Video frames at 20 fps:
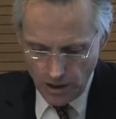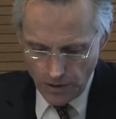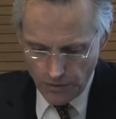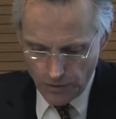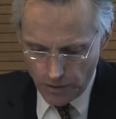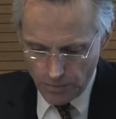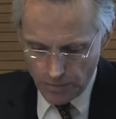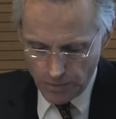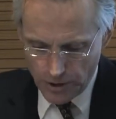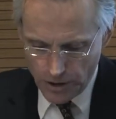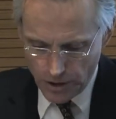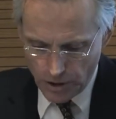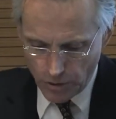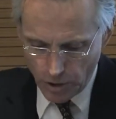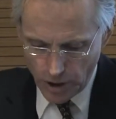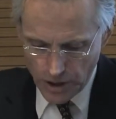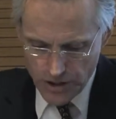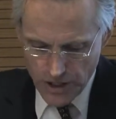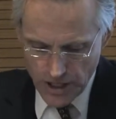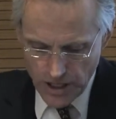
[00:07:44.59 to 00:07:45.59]
from good
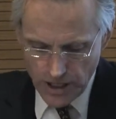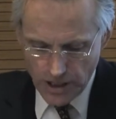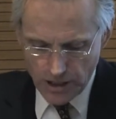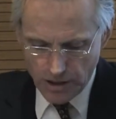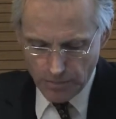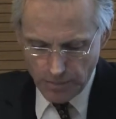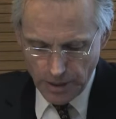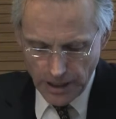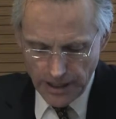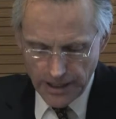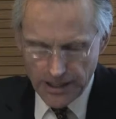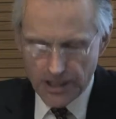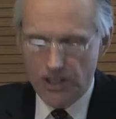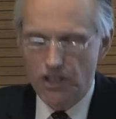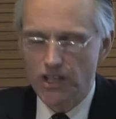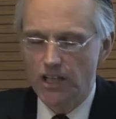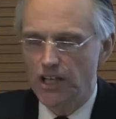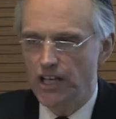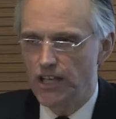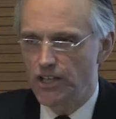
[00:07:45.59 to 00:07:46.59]
quality
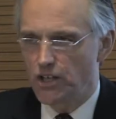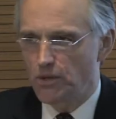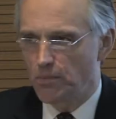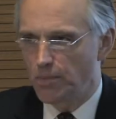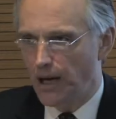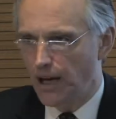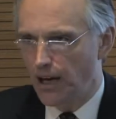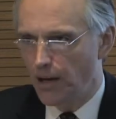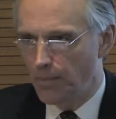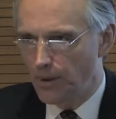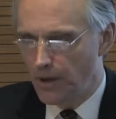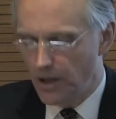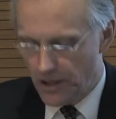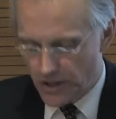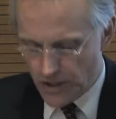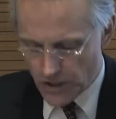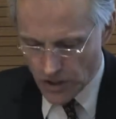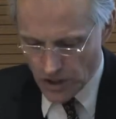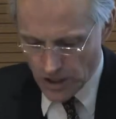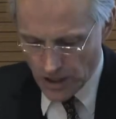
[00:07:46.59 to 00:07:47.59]
combined heat and power
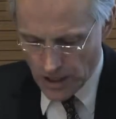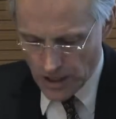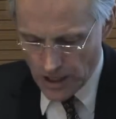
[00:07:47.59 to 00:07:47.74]
plants,